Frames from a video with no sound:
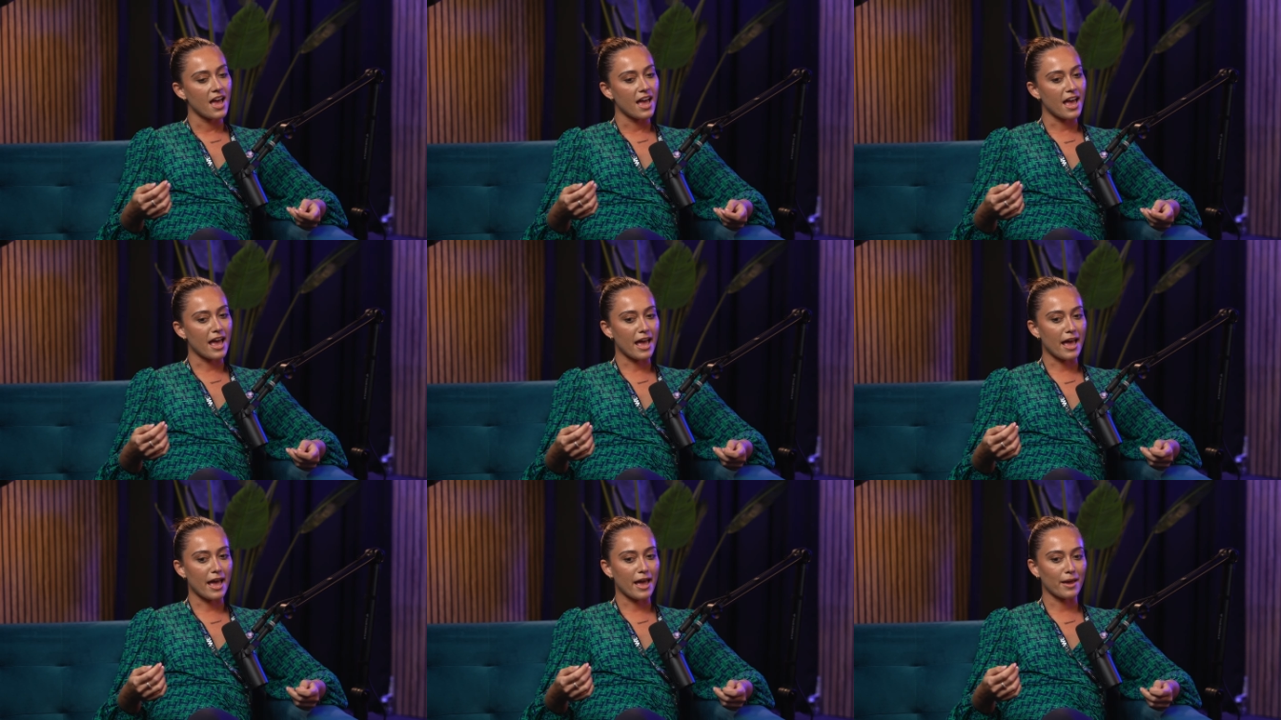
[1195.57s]

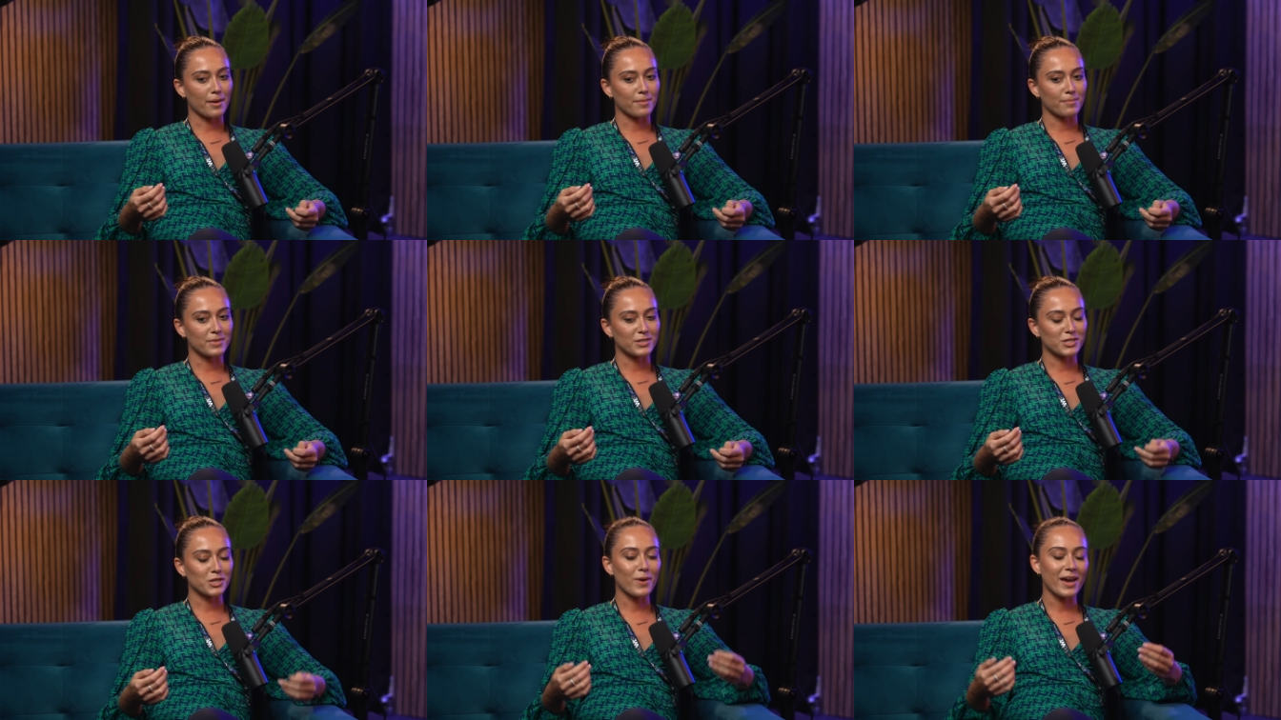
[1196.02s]

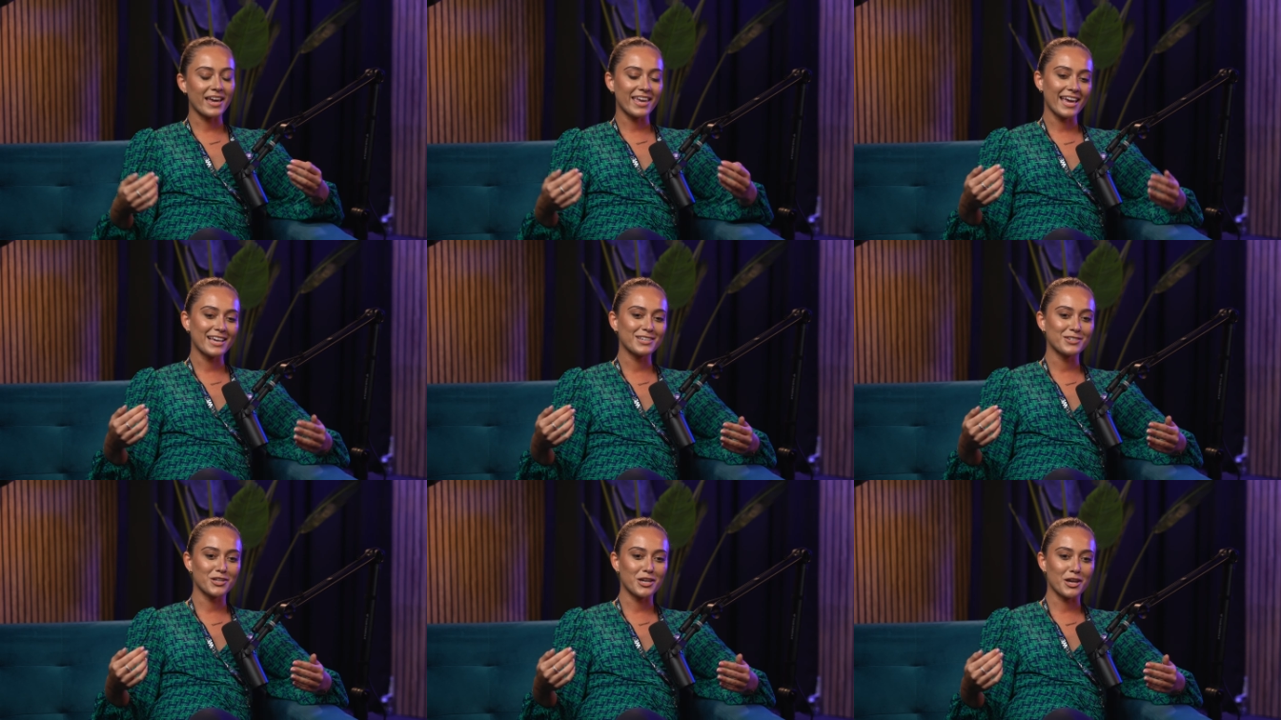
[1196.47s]
Um, so I
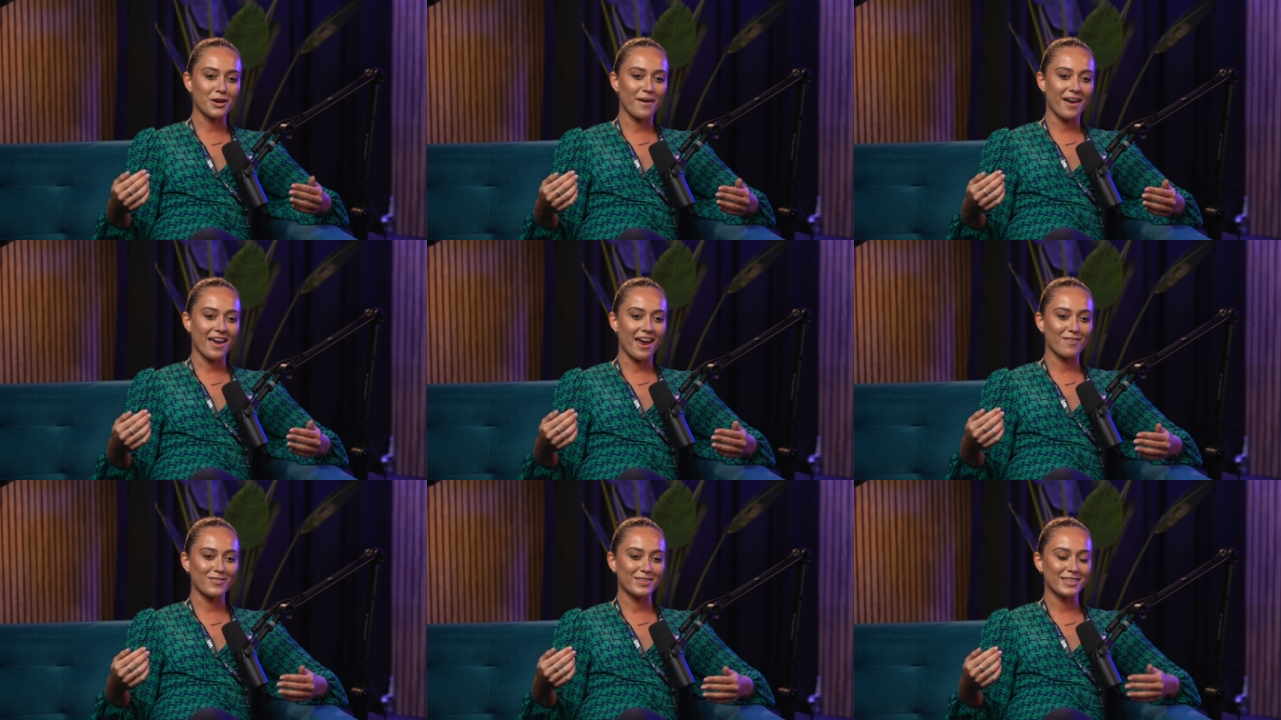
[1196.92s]
guess, you know,
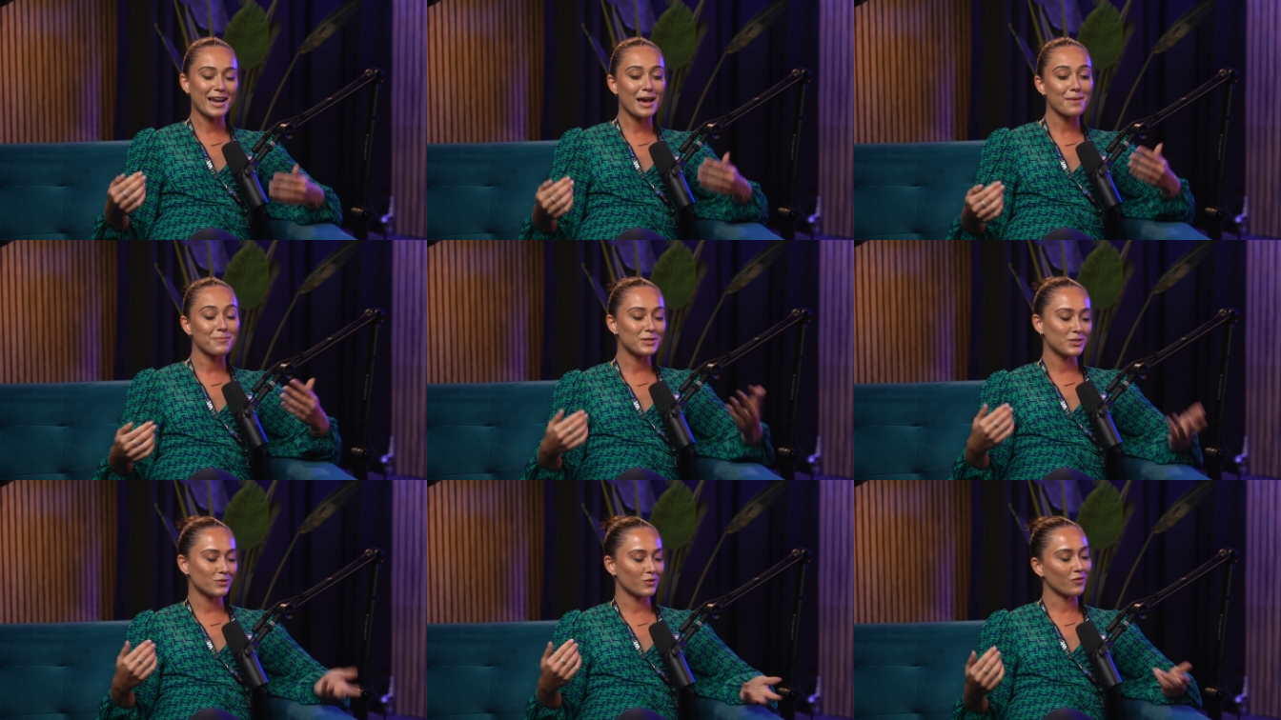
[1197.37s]
everything
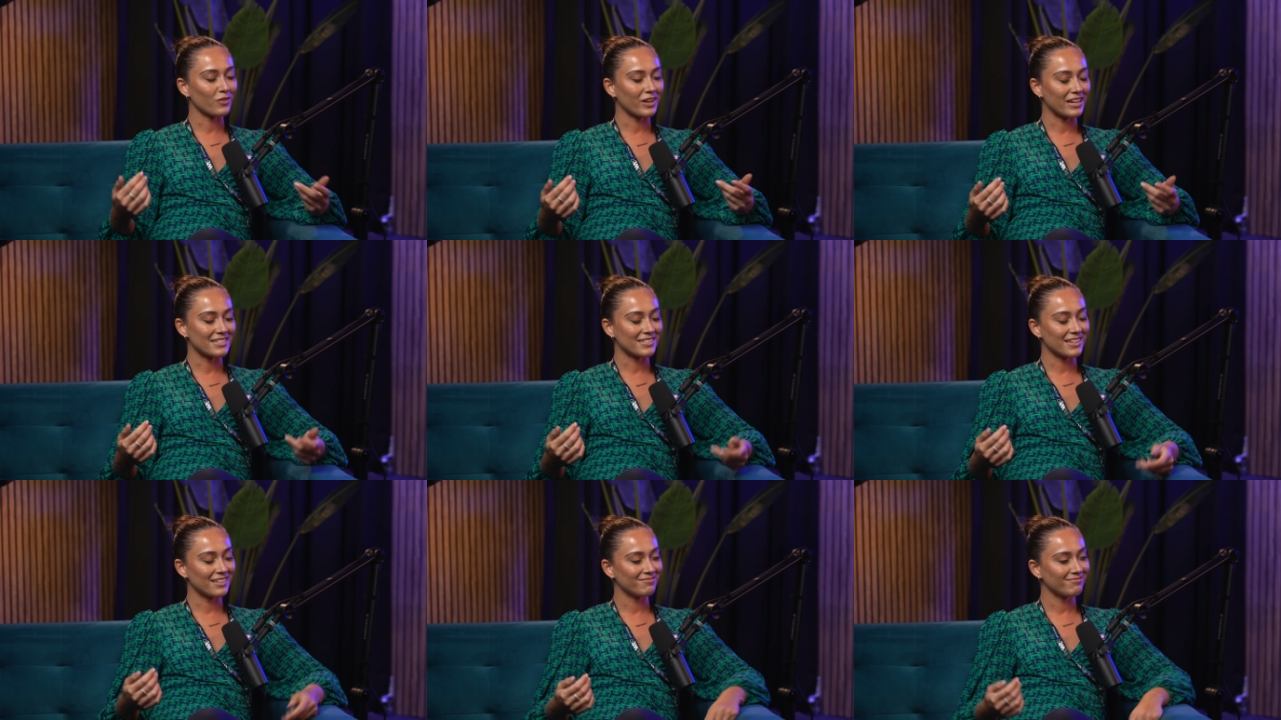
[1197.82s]
happens for a
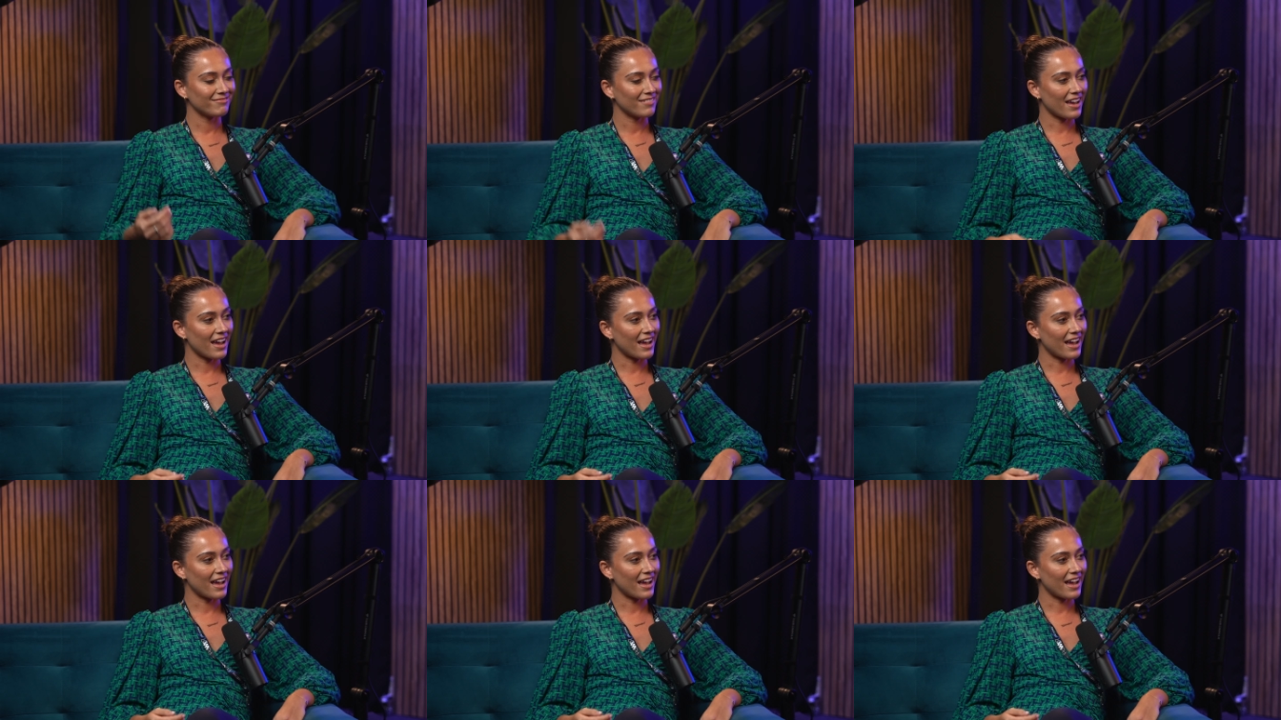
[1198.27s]
reason.